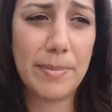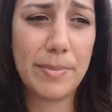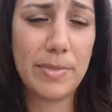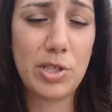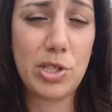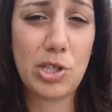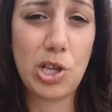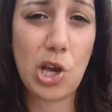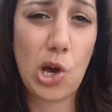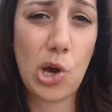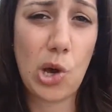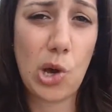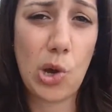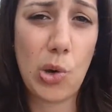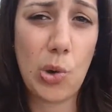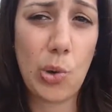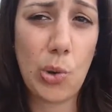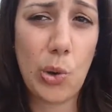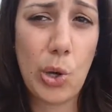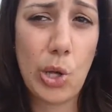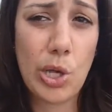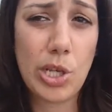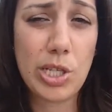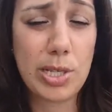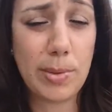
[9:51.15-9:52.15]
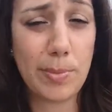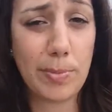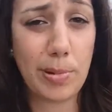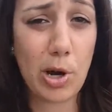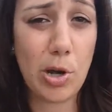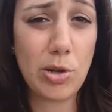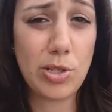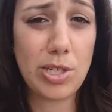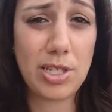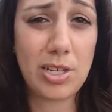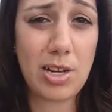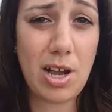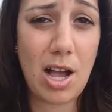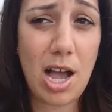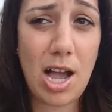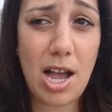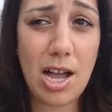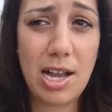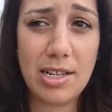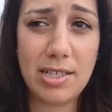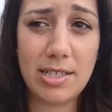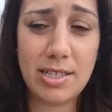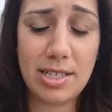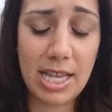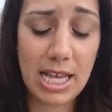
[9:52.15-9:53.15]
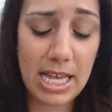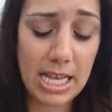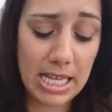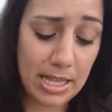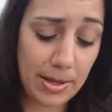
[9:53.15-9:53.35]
So some pros and cons.